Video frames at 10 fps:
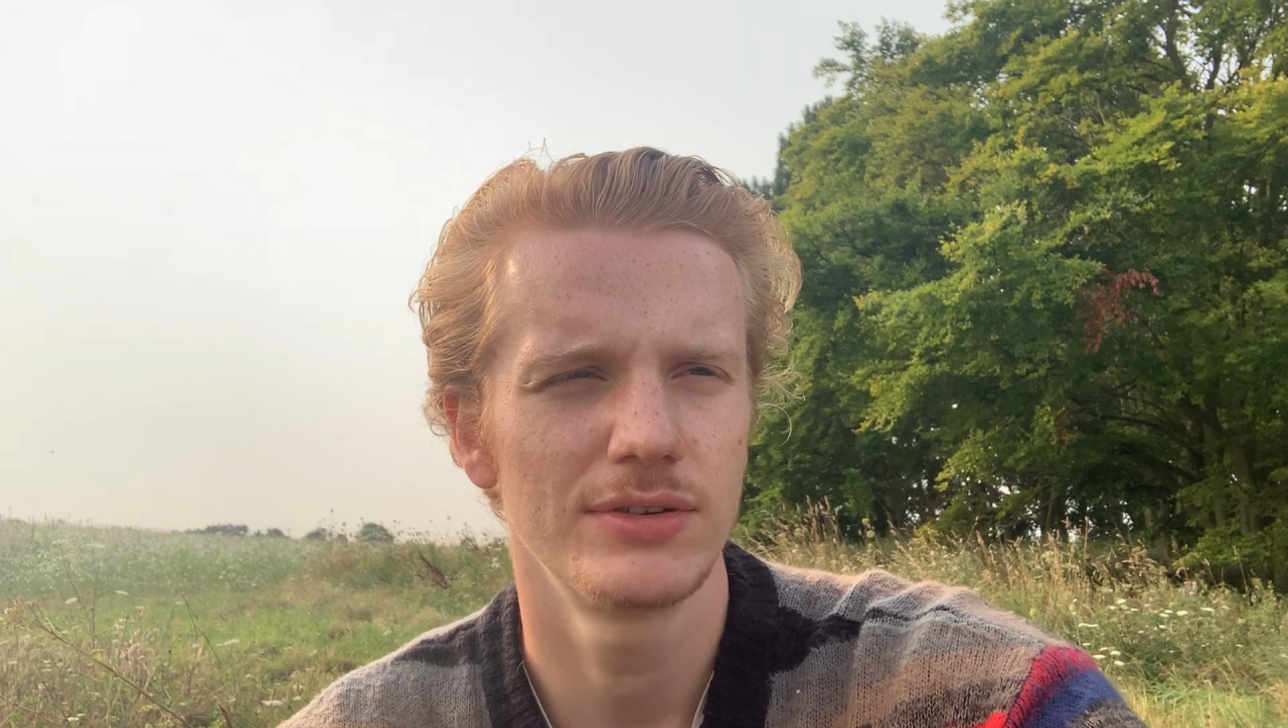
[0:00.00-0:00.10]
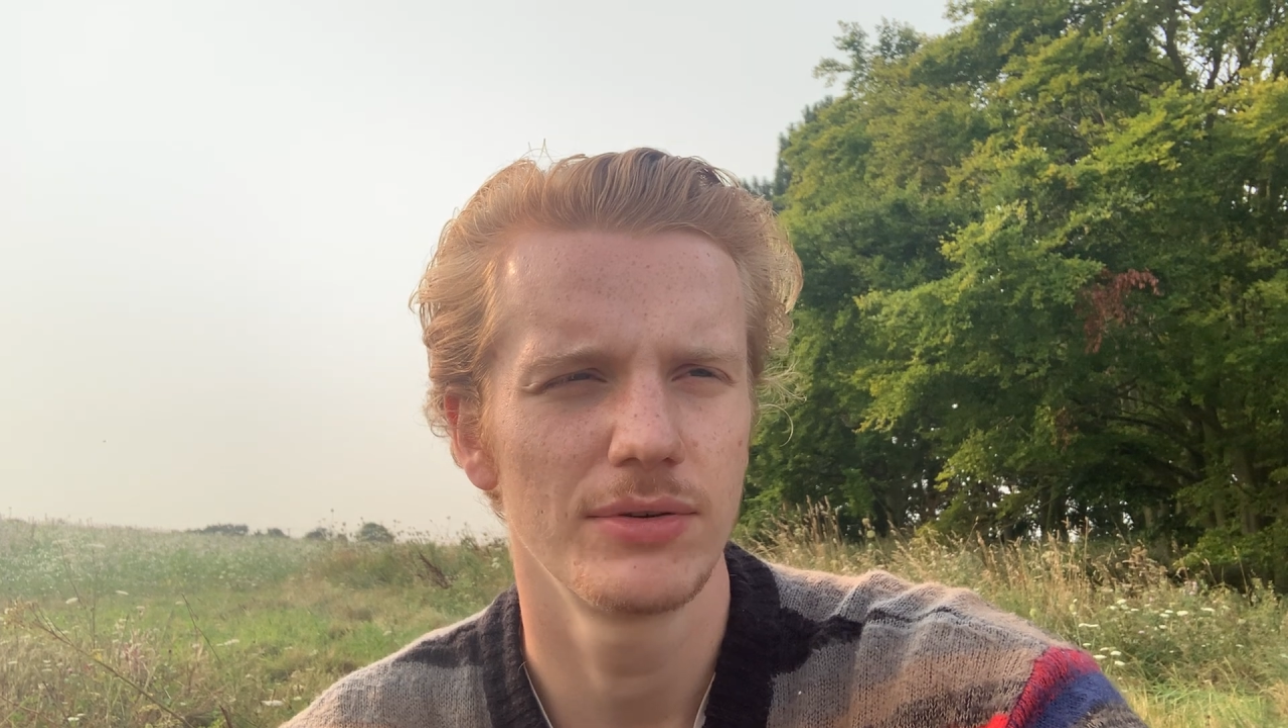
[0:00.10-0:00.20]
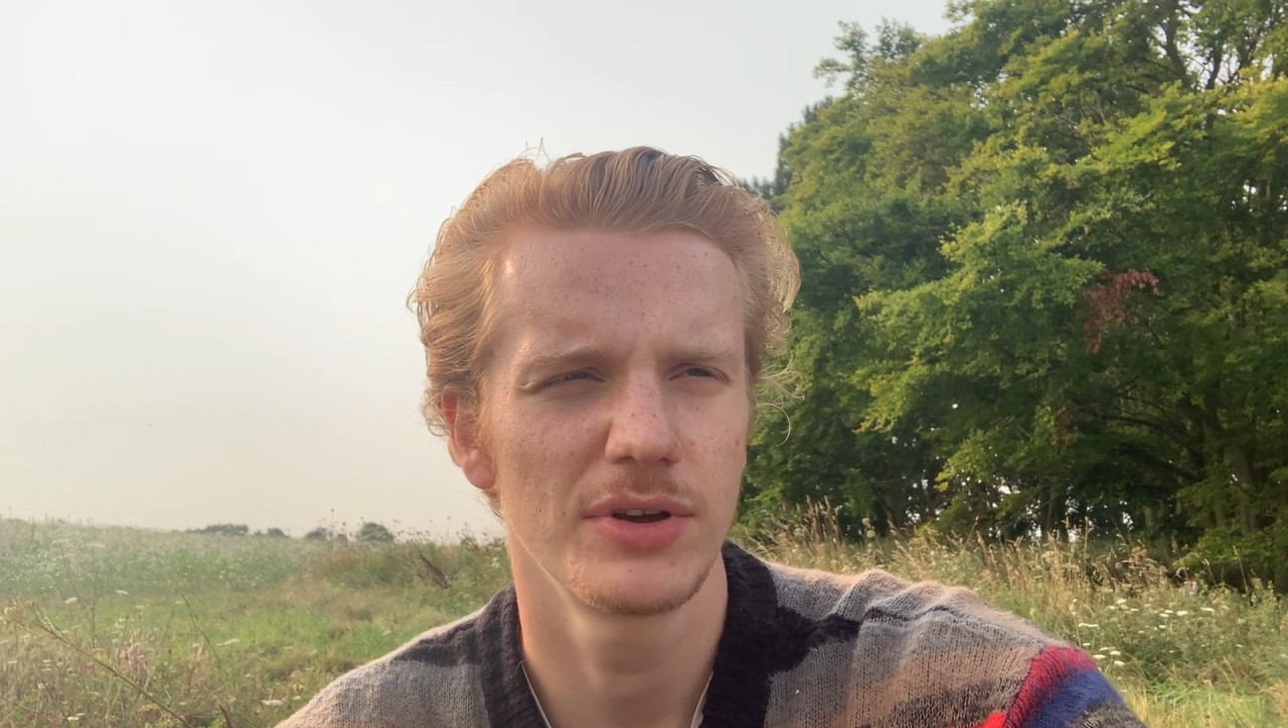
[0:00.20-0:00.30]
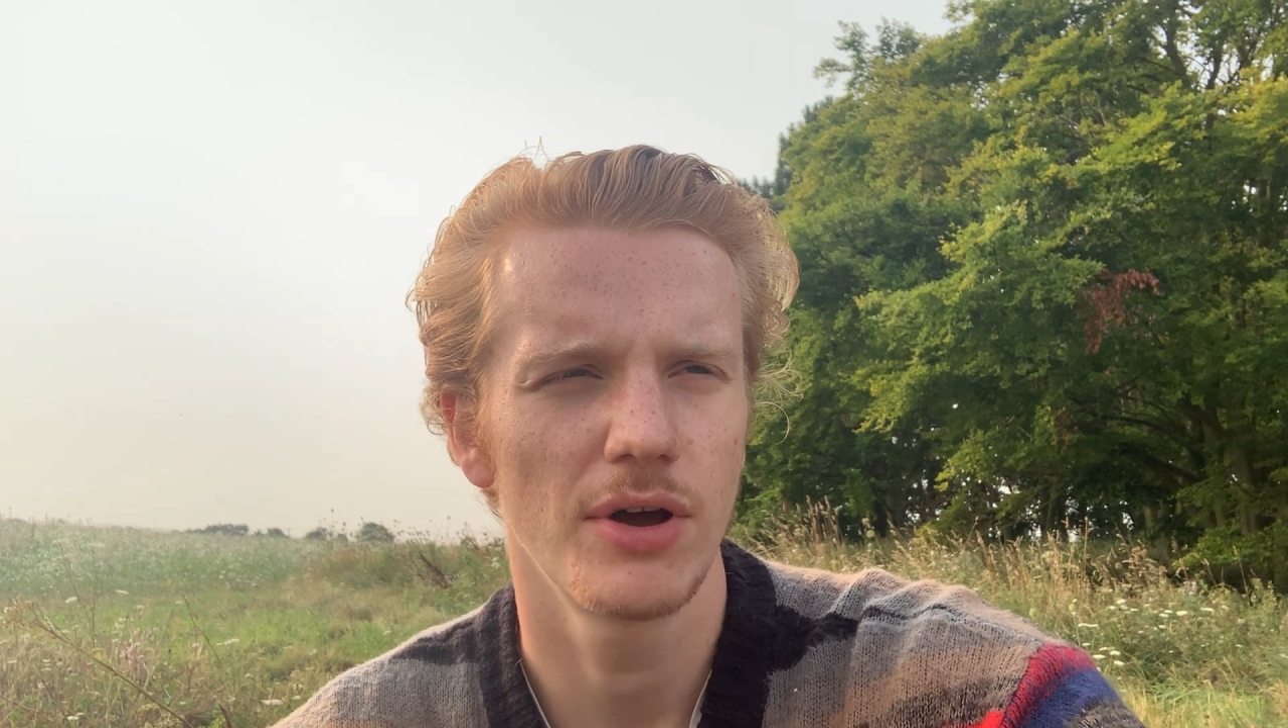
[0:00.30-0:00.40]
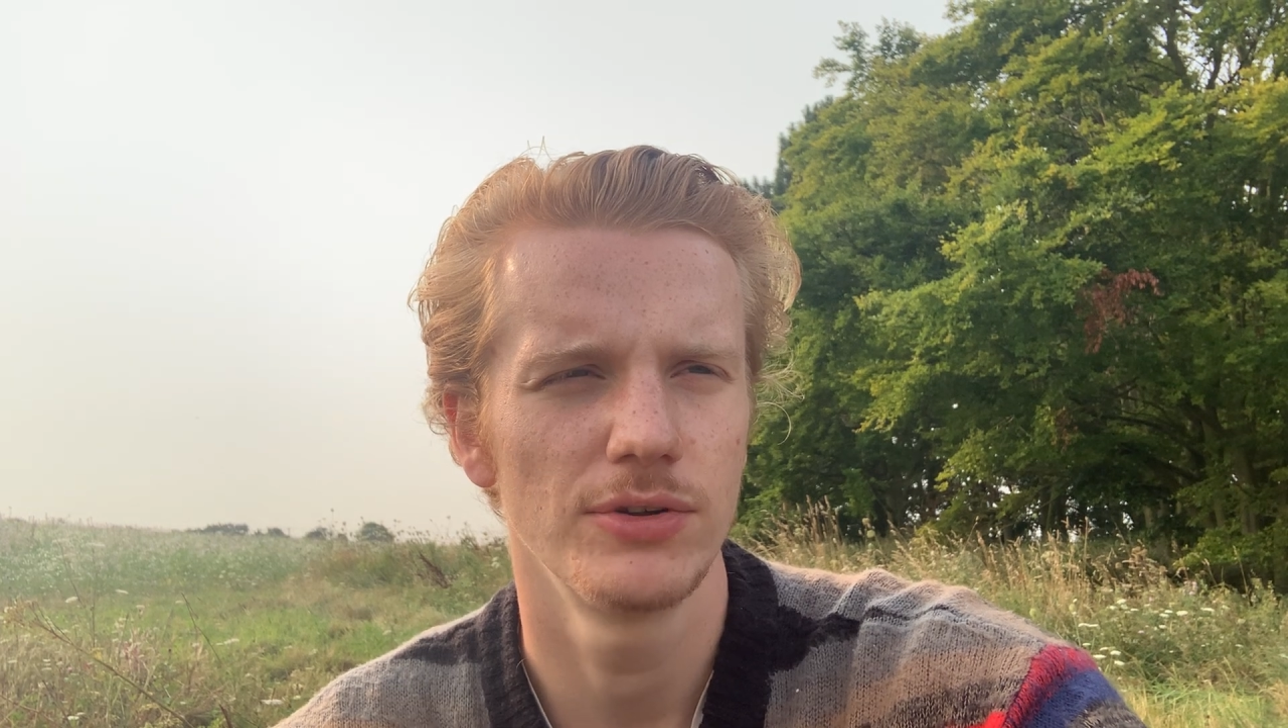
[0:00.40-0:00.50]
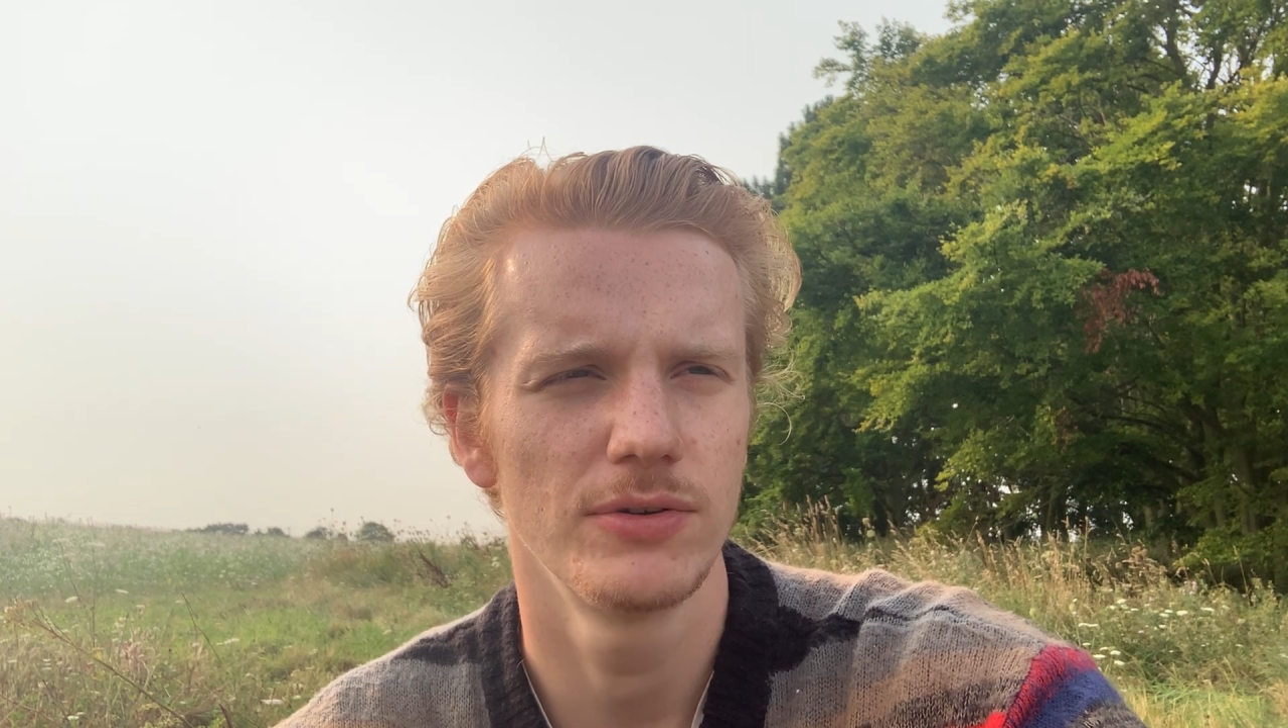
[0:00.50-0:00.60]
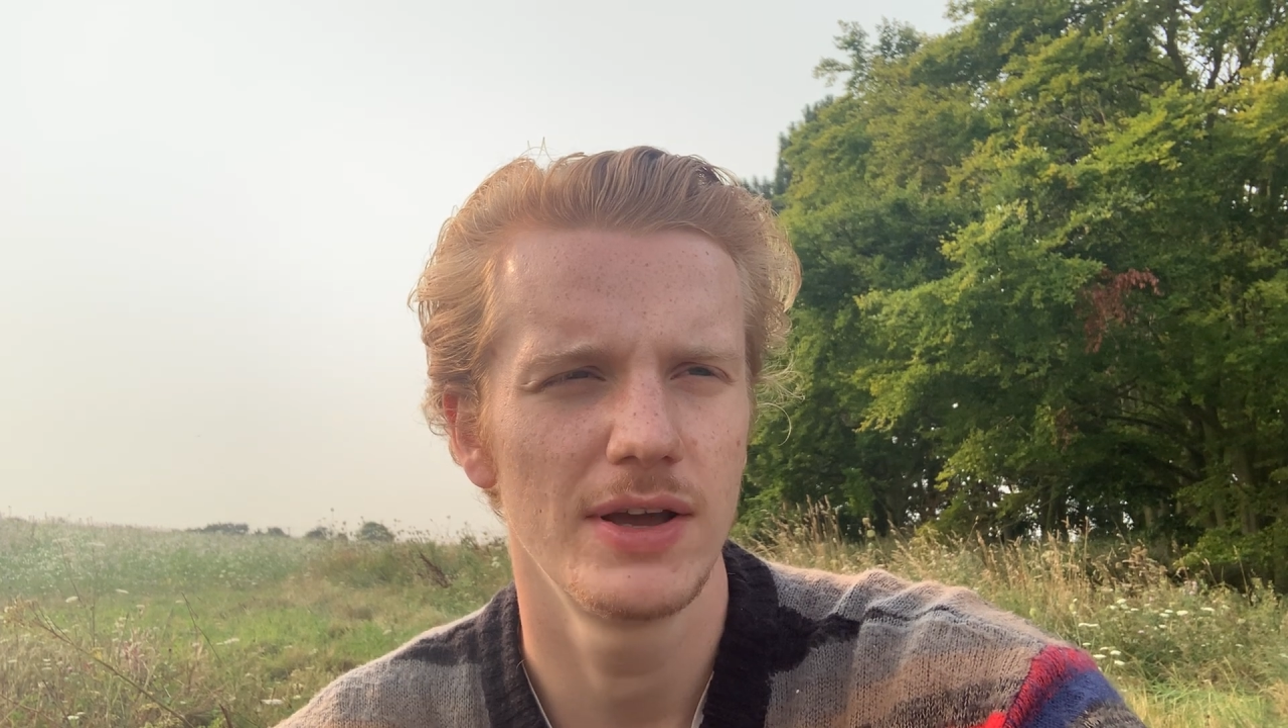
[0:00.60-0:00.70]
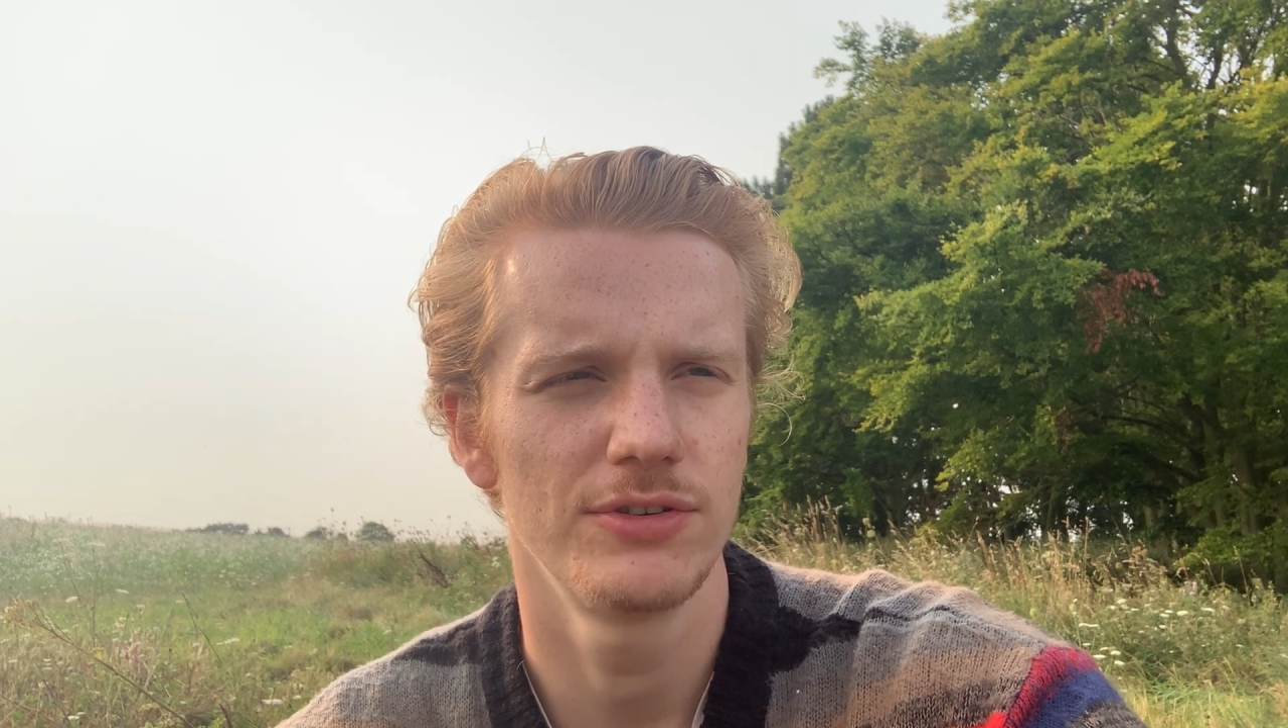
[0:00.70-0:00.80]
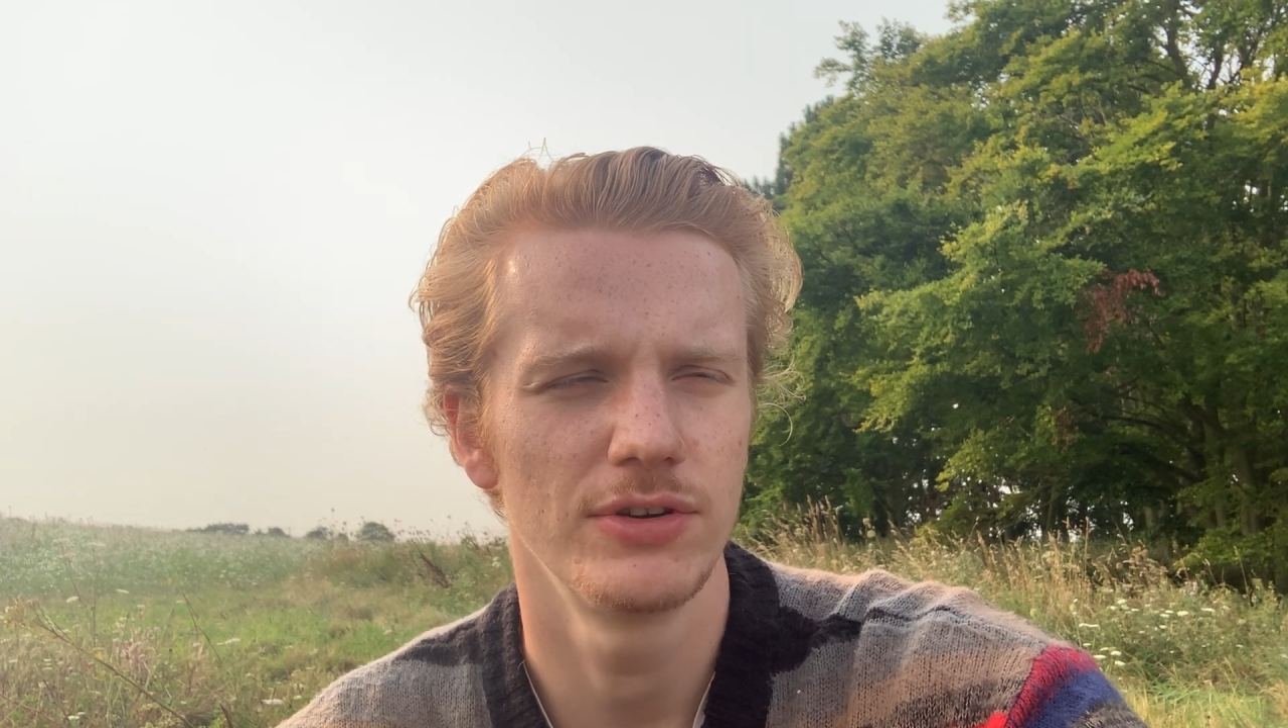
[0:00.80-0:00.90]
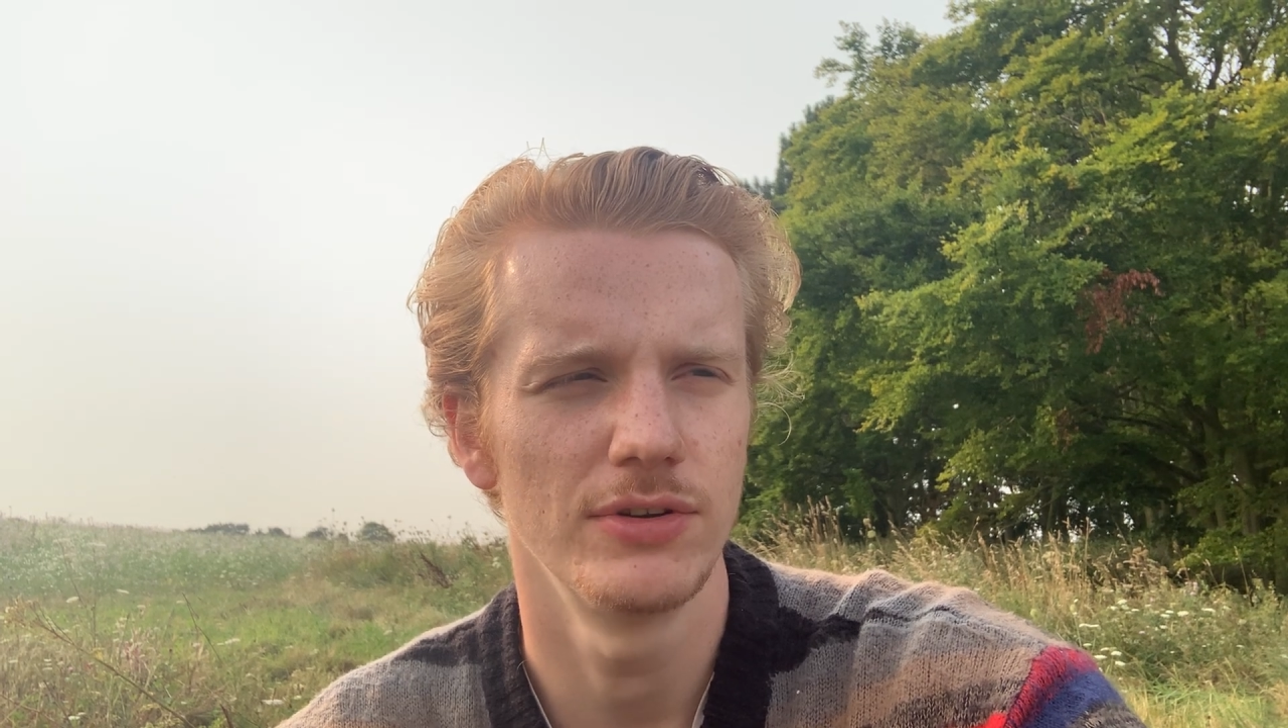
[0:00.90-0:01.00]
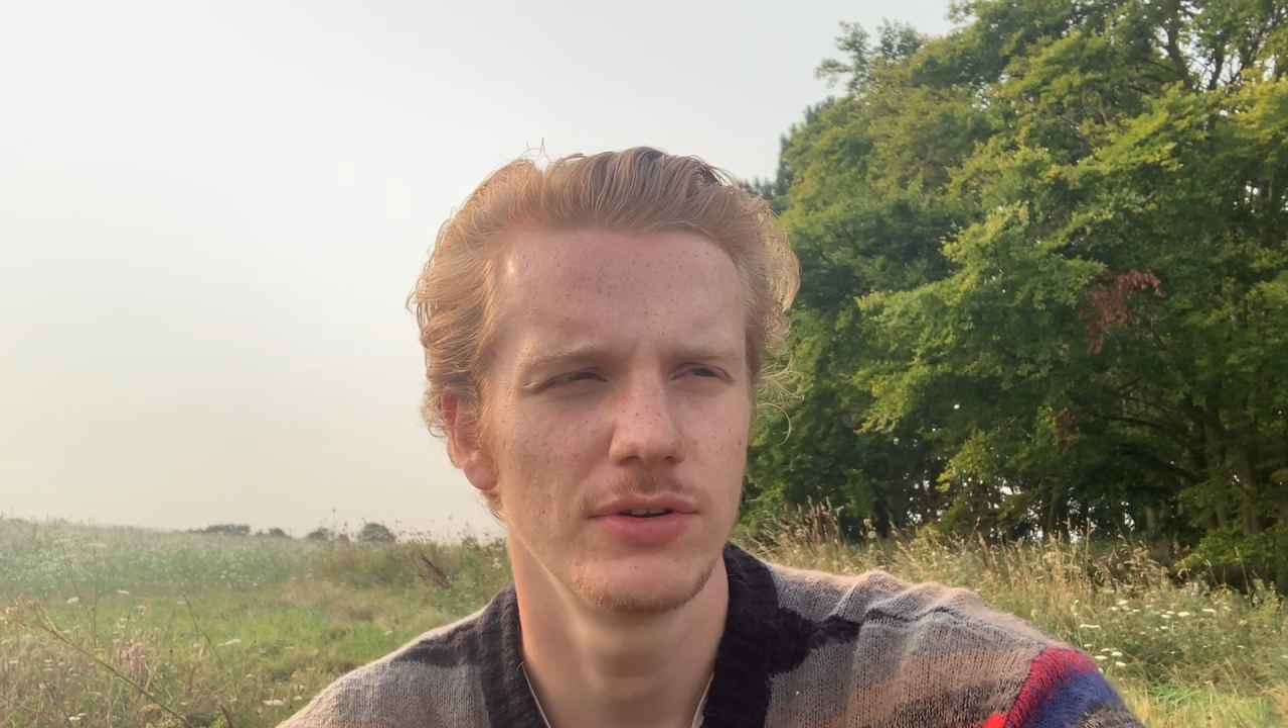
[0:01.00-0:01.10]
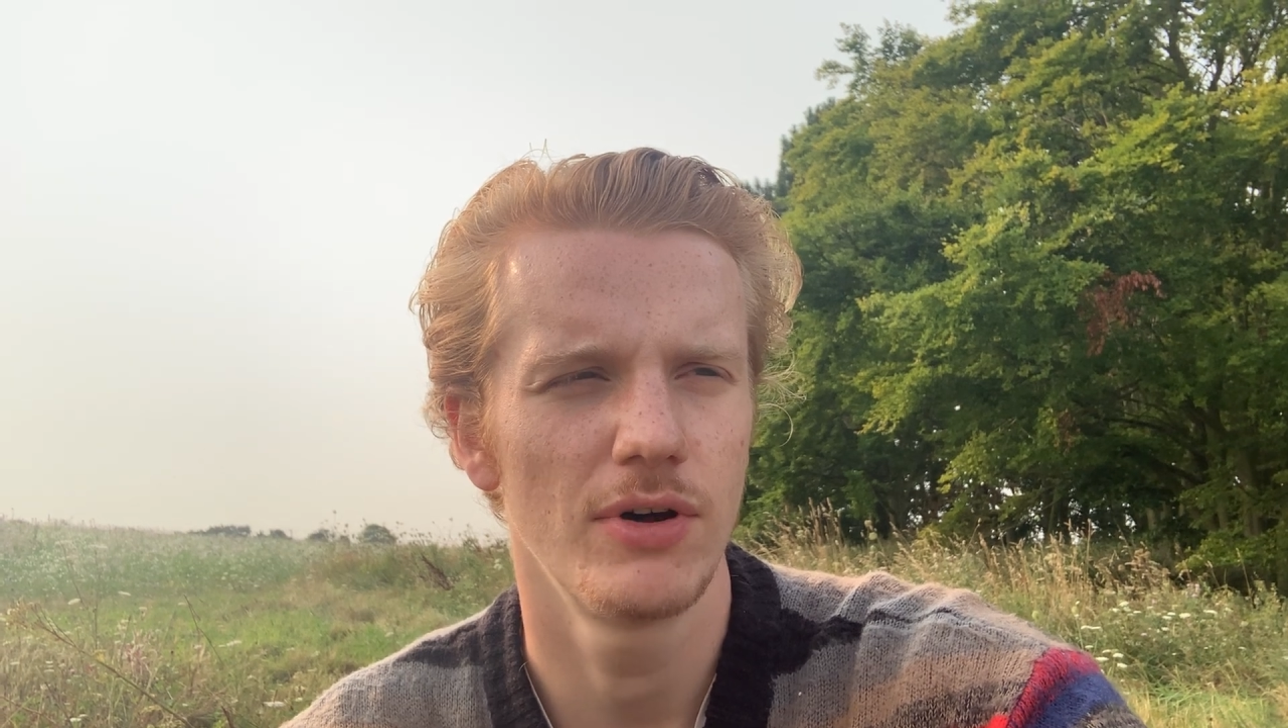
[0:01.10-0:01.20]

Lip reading: from the cultivation